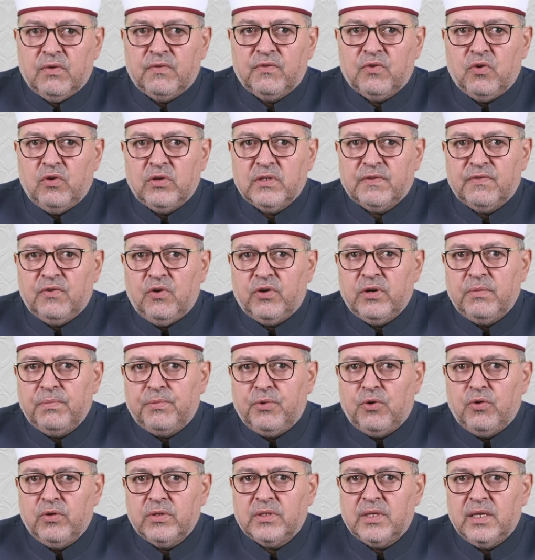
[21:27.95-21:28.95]
of course, for
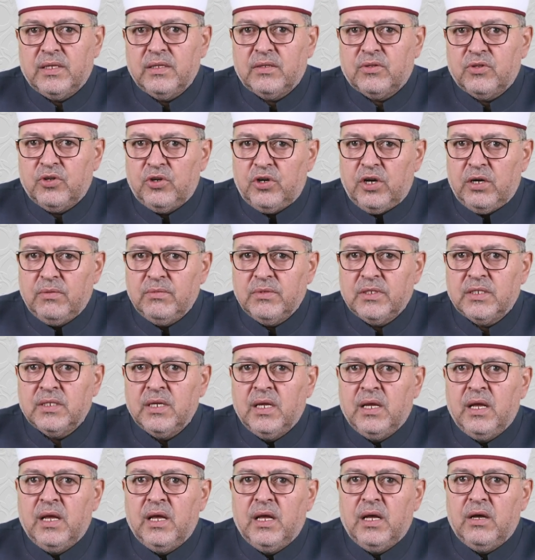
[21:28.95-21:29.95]
important terms
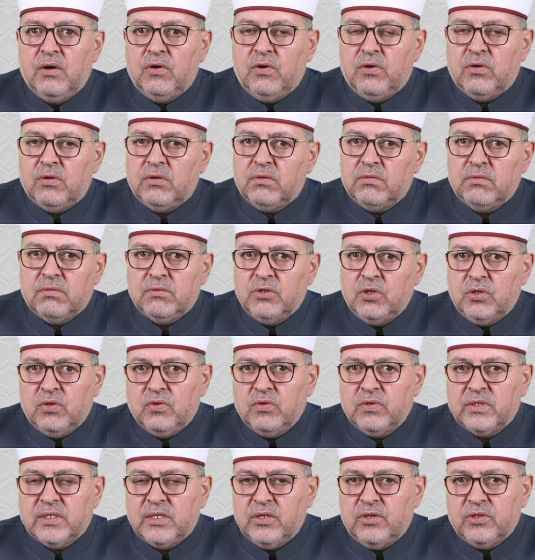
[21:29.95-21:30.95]
or
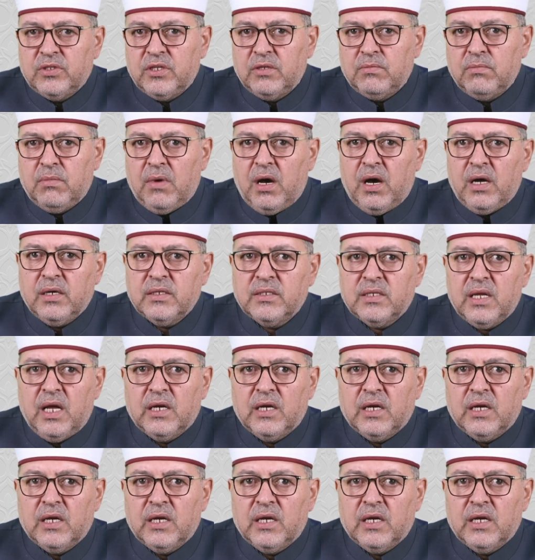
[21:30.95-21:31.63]
certain marks.